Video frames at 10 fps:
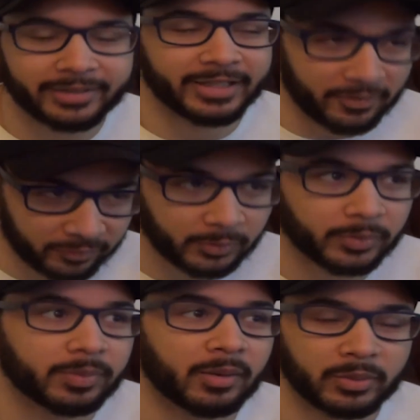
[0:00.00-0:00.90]
I definitely
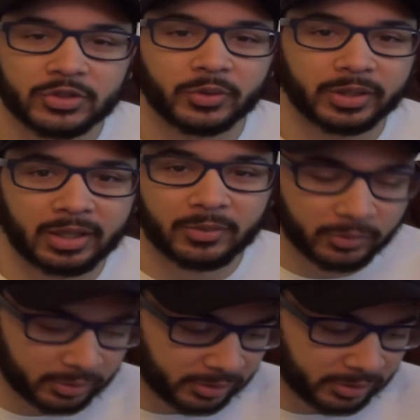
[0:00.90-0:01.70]
would probably enjoy it a lot more.